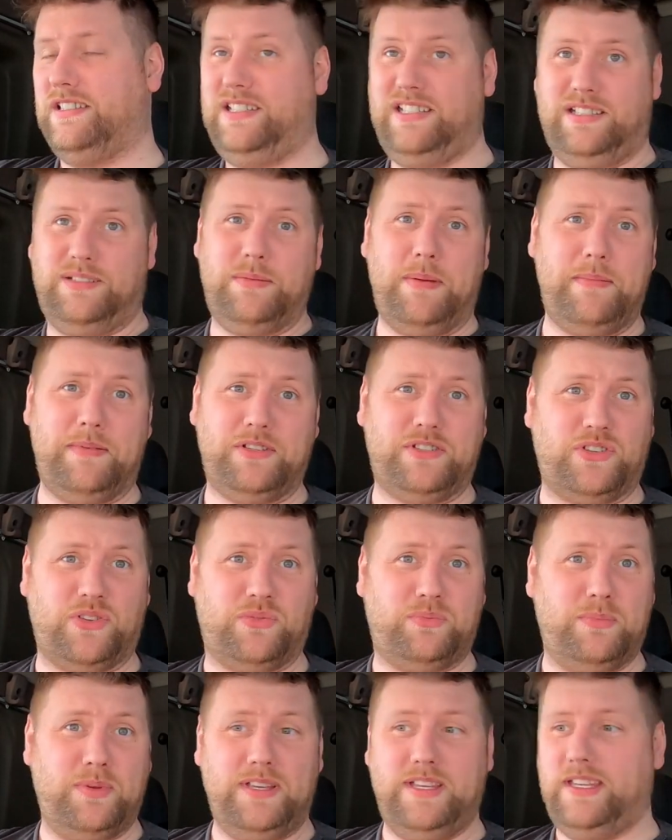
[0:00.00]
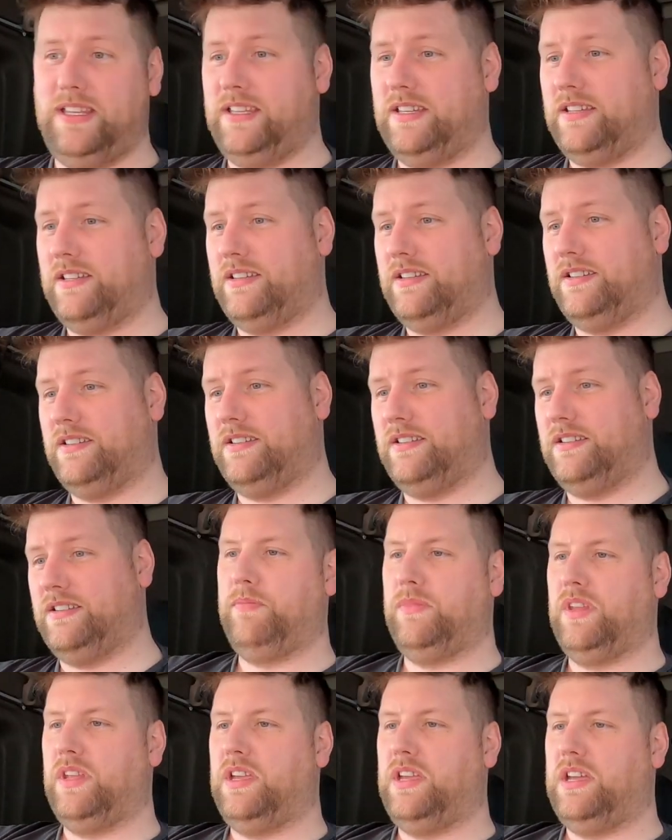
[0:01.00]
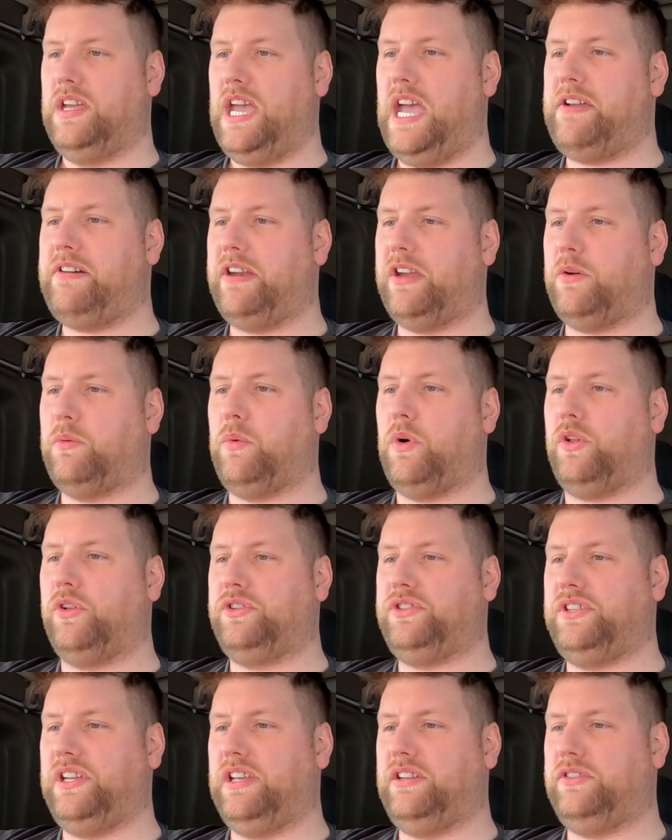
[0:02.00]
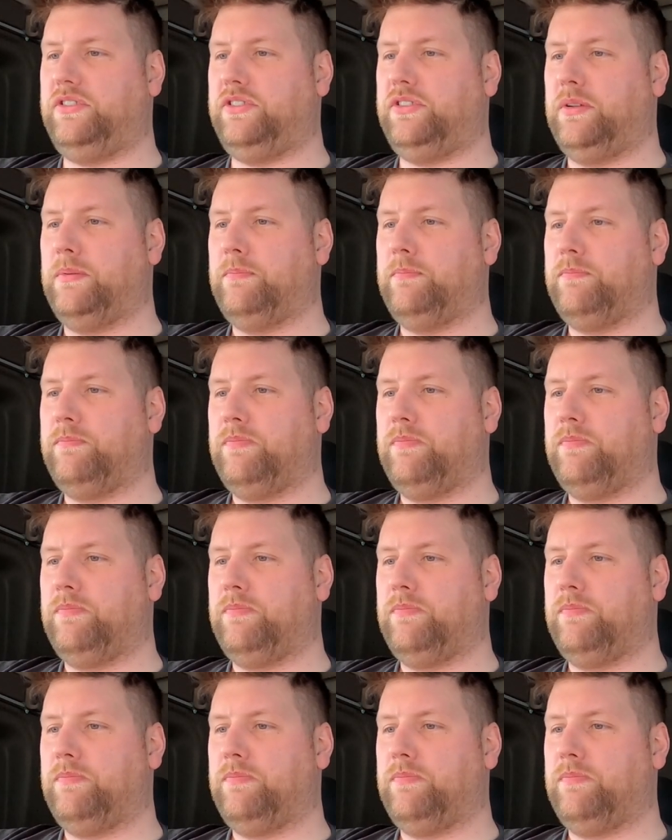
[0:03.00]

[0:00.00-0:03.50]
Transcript: Maybe it's just me. Eric Walsh says,